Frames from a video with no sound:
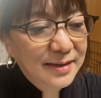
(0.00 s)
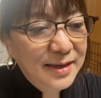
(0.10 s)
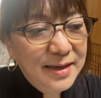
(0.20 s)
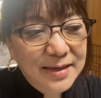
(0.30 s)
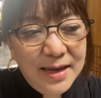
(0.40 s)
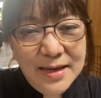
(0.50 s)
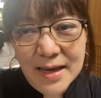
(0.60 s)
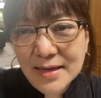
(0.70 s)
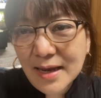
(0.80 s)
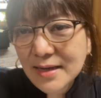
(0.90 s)
Hey, hey,
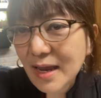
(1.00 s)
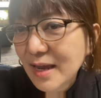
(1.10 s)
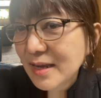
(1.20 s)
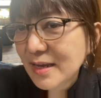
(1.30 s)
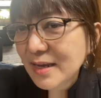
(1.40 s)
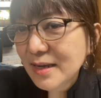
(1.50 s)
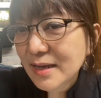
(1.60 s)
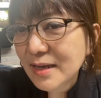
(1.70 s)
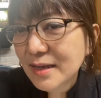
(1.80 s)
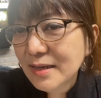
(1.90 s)
hey, hey,
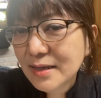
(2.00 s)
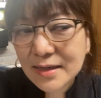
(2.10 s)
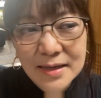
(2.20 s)
hey.